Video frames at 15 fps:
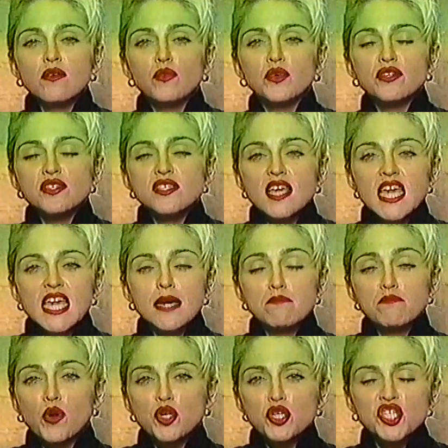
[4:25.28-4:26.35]
You're saying I'm
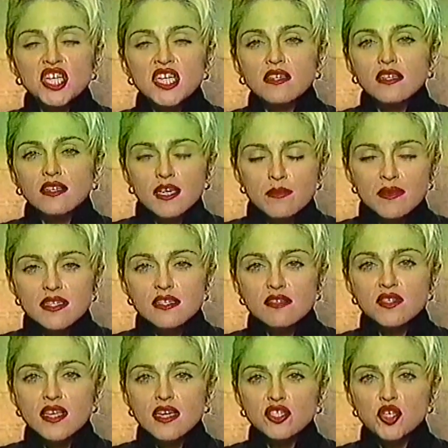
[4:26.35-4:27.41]
pushing the limits of
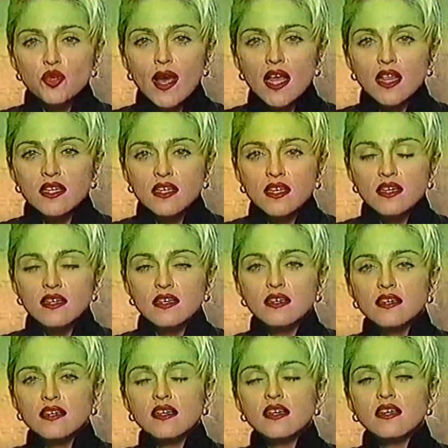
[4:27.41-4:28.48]
sexuality?
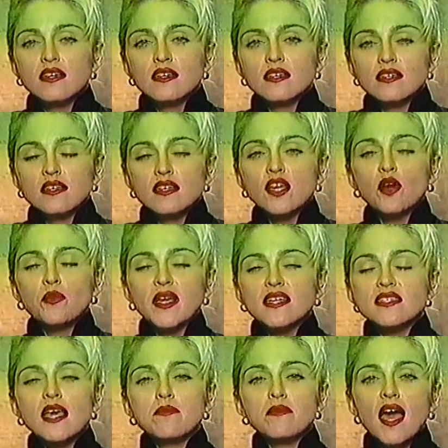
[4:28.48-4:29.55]
No, you're
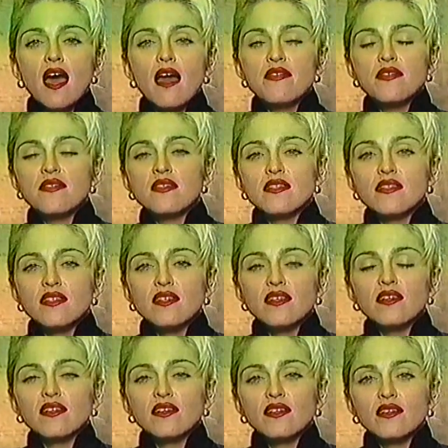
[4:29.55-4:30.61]
pushing the limits of what's
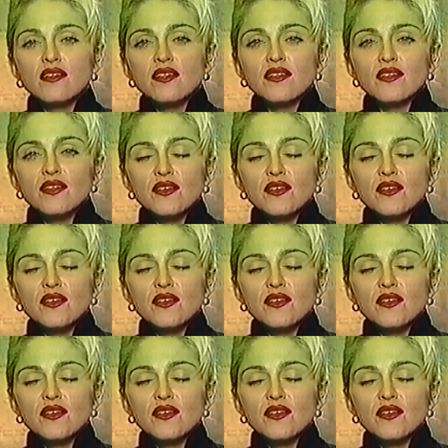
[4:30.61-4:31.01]
permissible.